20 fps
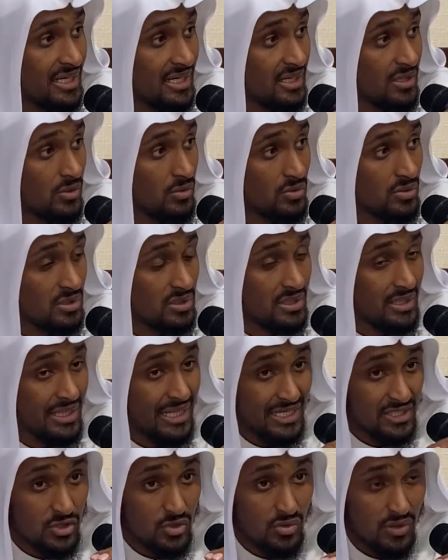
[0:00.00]
according
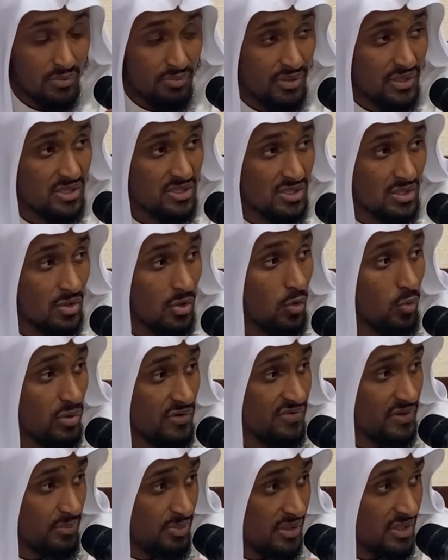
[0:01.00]
next to a person or
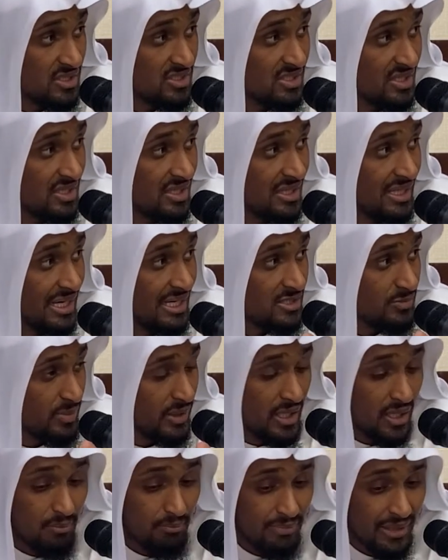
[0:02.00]
with a person that has
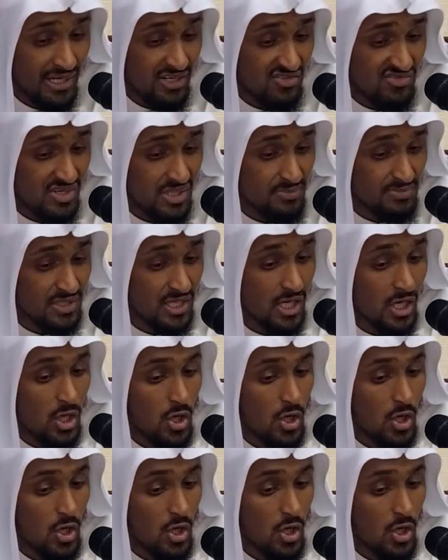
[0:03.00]
become bankrupt,